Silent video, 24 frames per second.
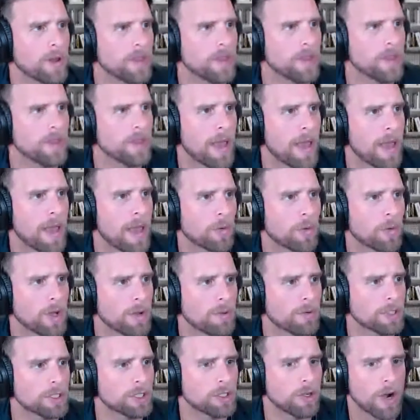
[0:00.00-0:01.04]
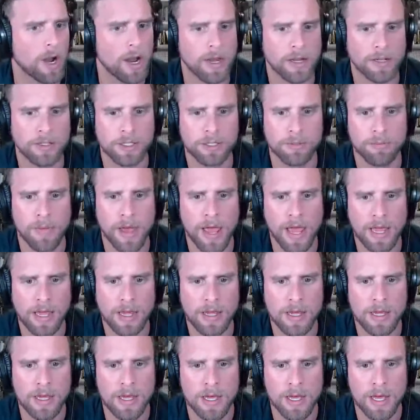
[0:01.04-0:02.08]
that Matt, that we were trying to
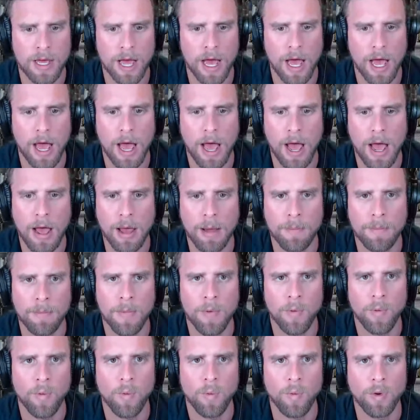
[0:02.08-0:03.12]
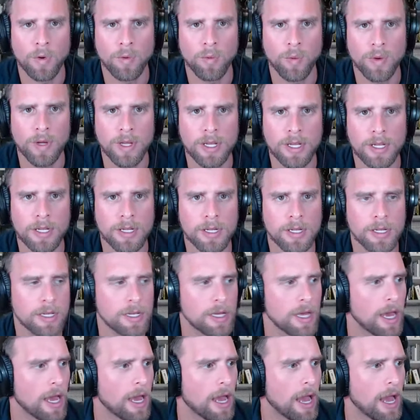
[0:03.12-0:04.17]
make, when we,
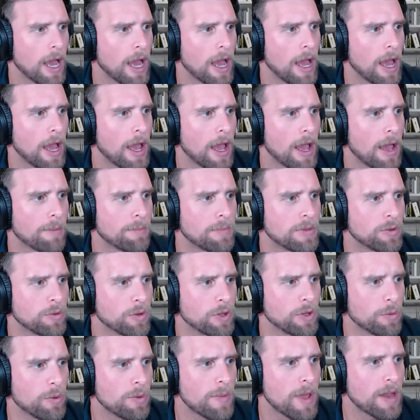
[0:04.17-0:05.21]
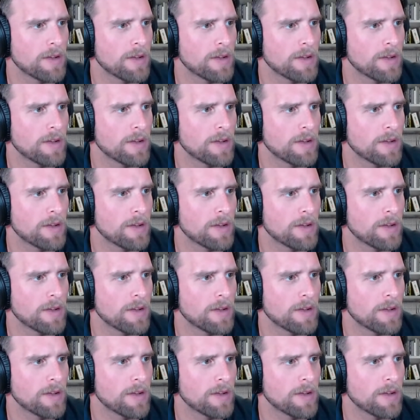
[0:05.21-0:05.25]
we made a